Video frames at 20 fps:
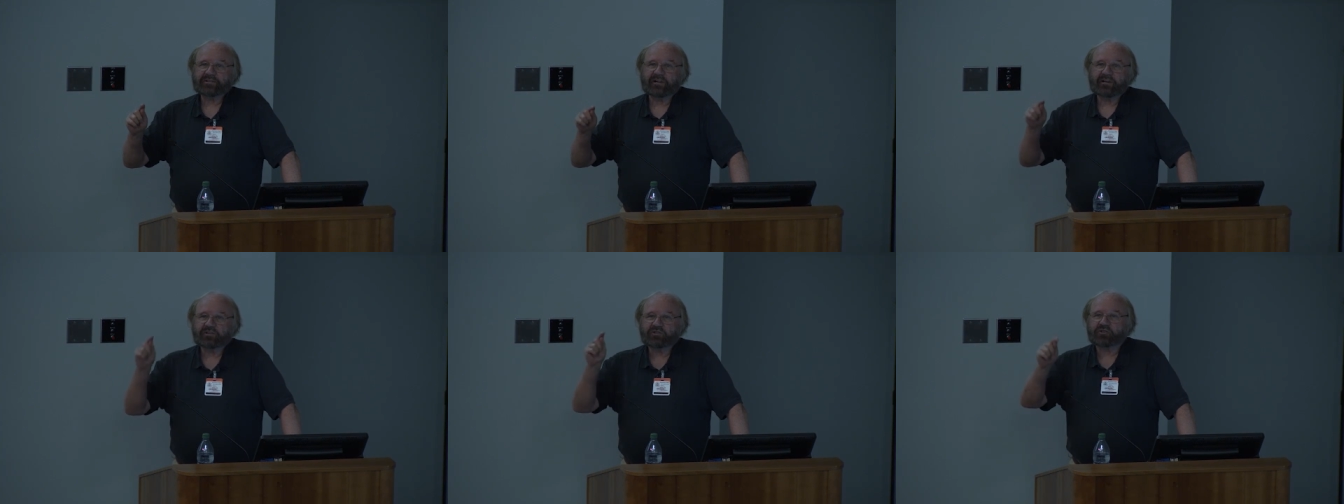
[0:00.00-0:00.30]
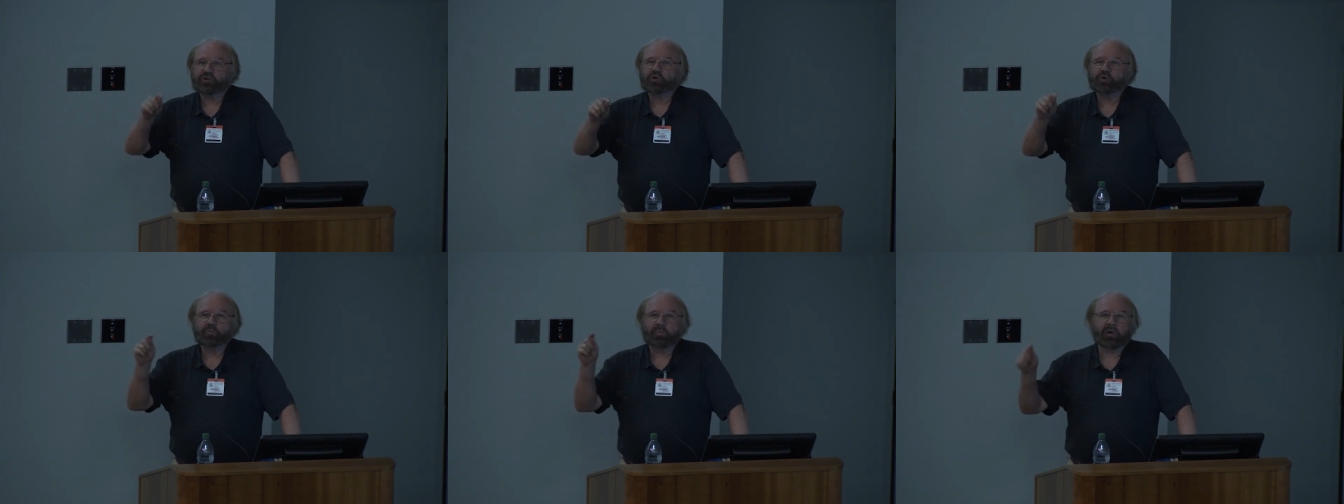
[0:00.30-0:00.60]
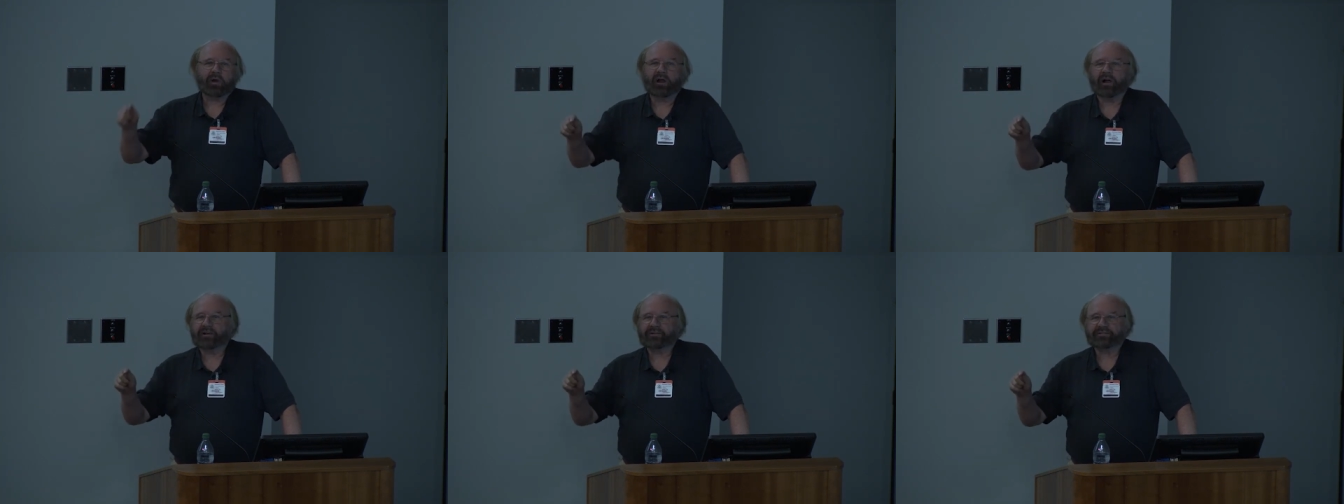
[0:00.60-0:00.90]
say two
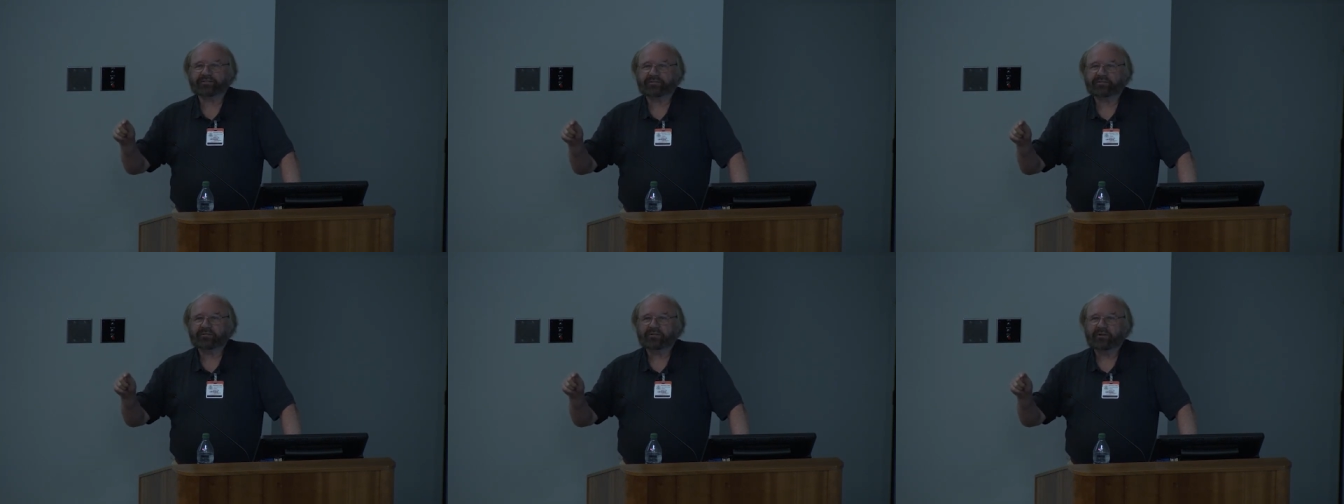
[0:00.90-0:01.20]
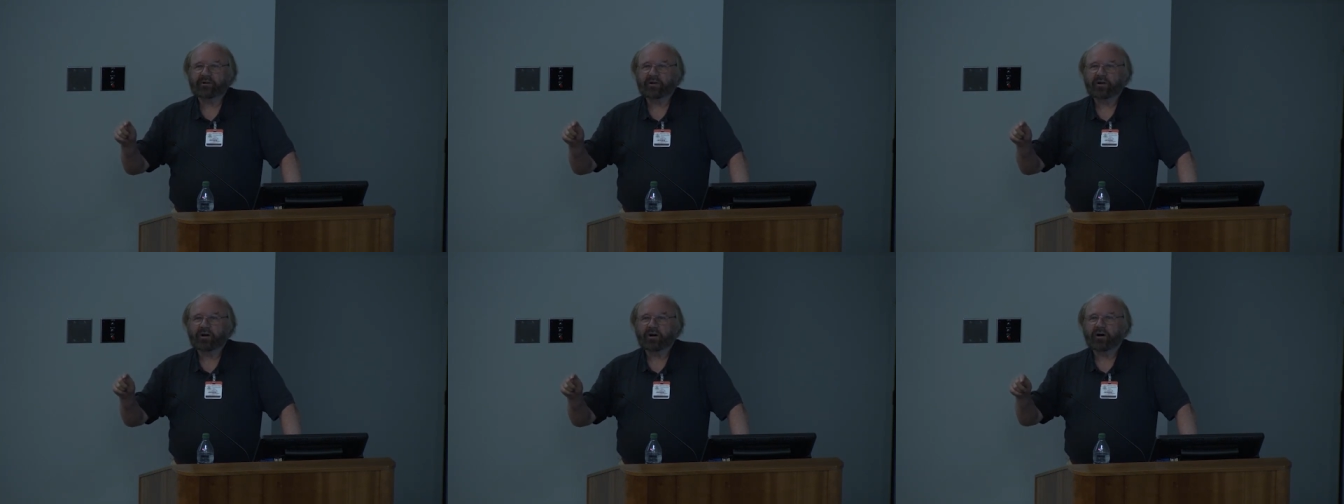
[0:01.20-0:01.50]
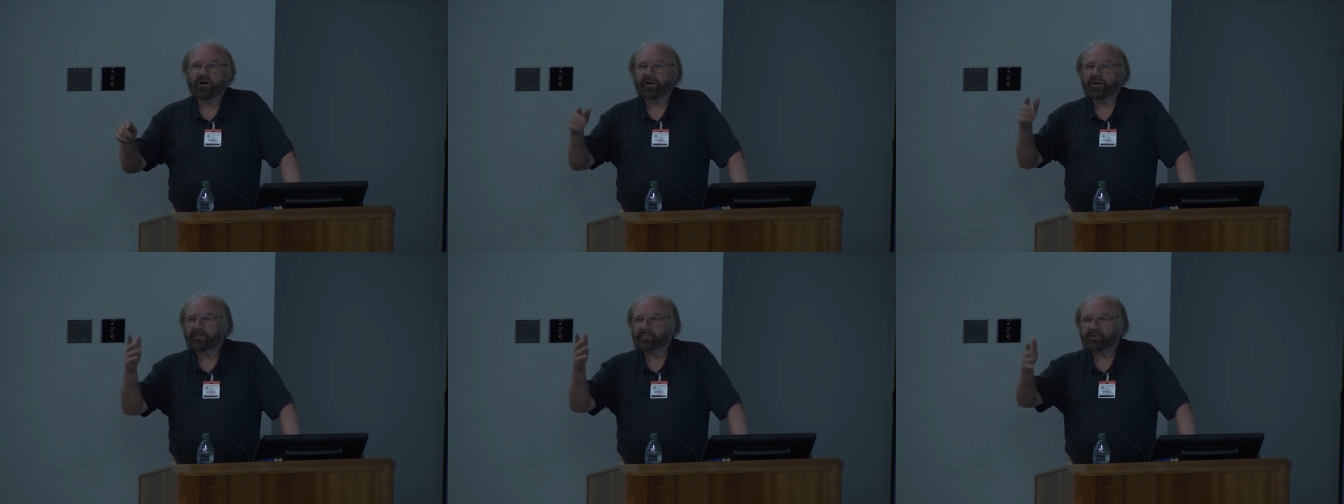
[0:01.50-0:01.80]
plus
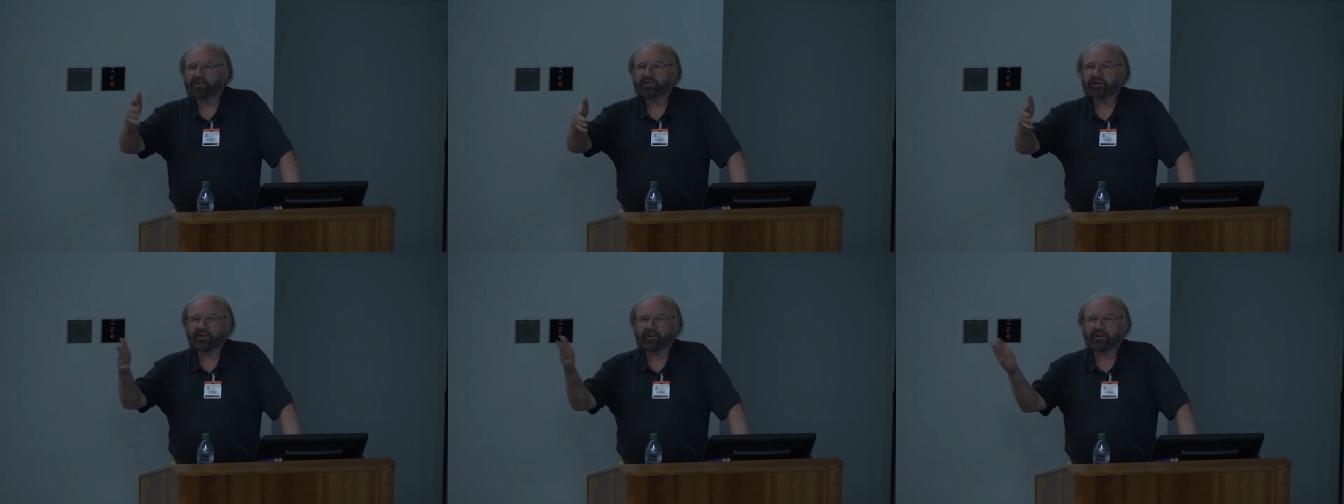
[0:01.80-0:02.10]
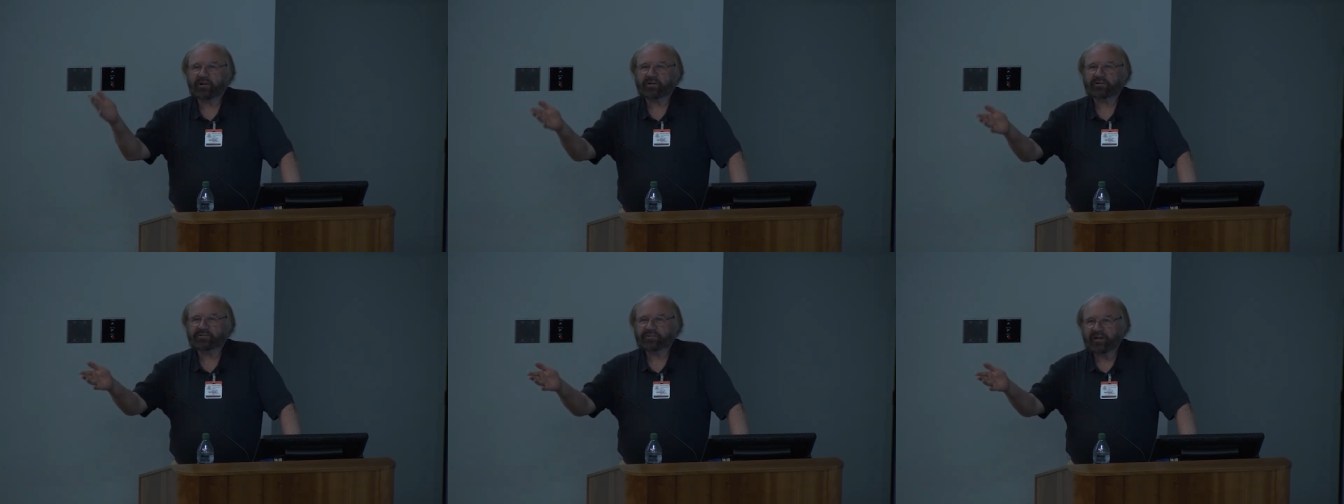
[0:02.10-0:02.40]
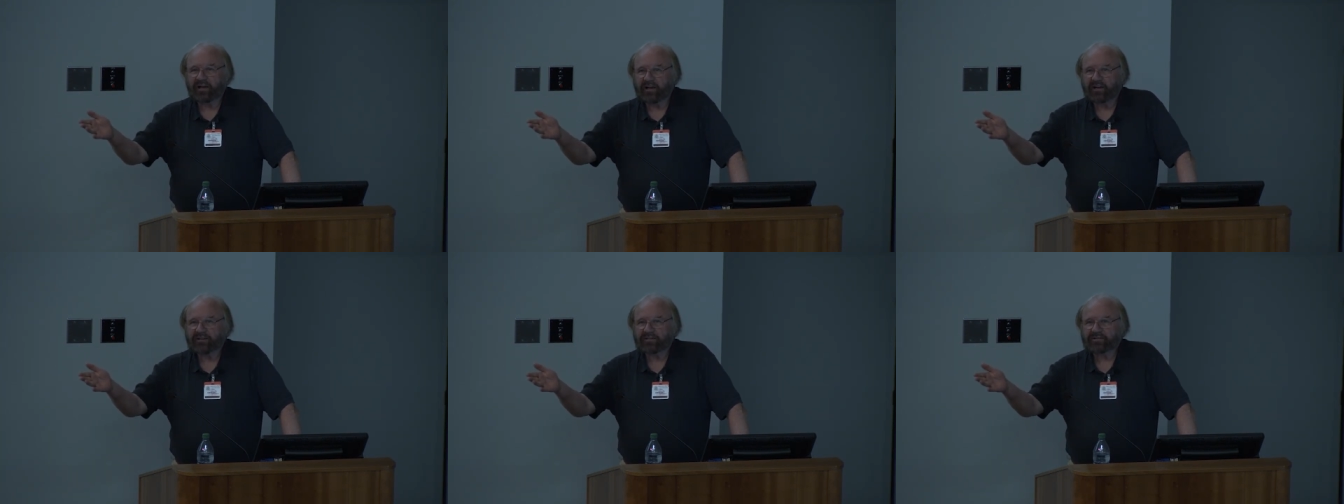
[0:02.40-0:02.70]
on a particular
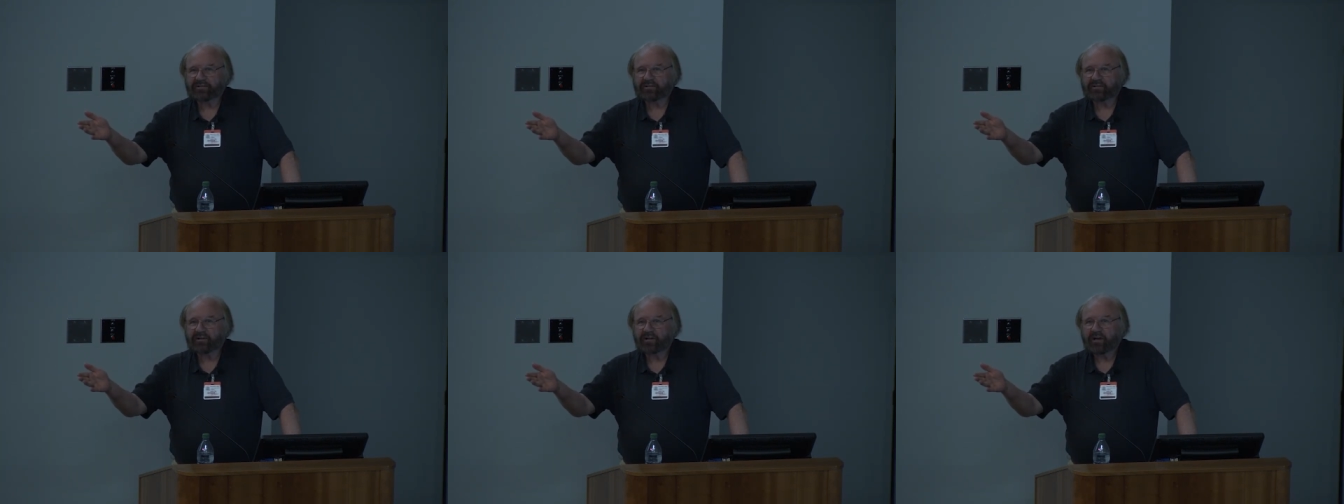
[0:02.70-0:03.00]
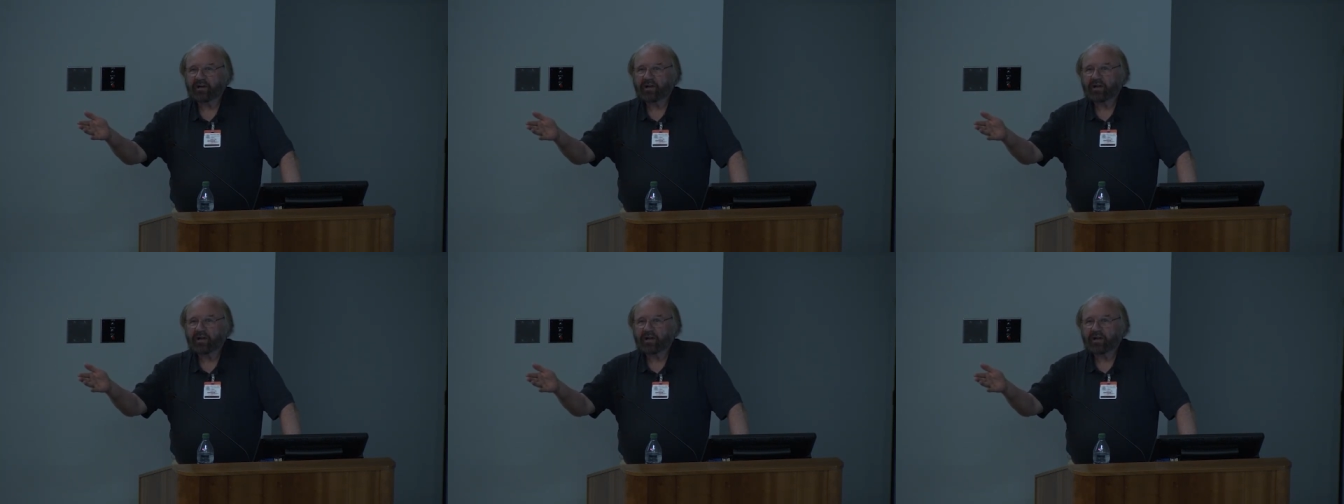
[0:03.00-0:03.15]
test,